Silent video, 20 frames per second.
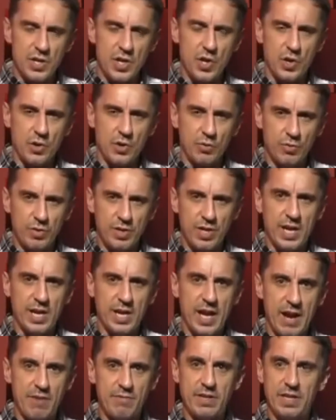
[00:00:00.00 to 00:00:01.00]
You
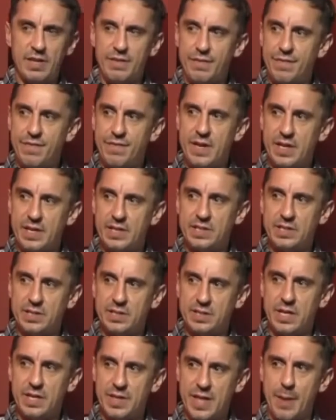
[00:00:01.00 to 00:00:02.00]
can't really
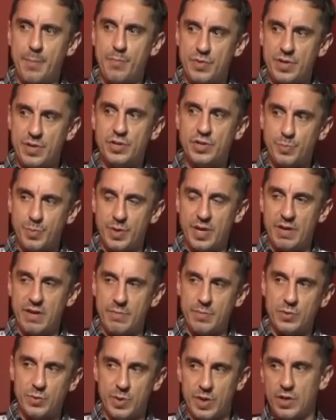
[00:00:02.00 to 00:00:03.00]
fix in that bridge
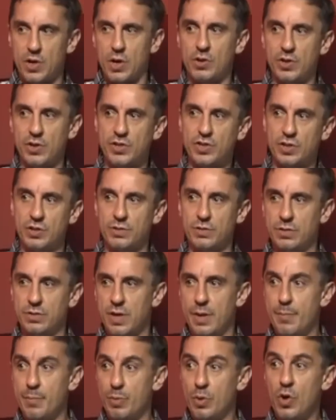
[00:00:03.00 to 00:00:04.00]
period between college and
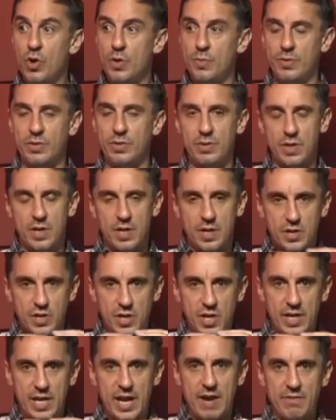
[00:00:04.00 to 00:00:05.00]
employment.
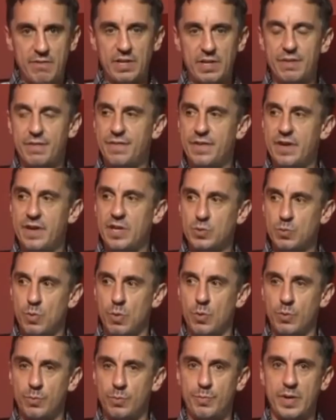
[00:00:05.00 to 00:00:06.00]
You can't really fix
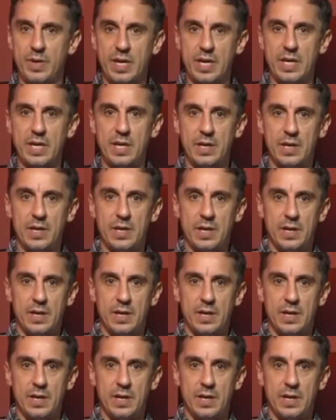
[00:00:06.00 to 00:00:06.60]
what would be.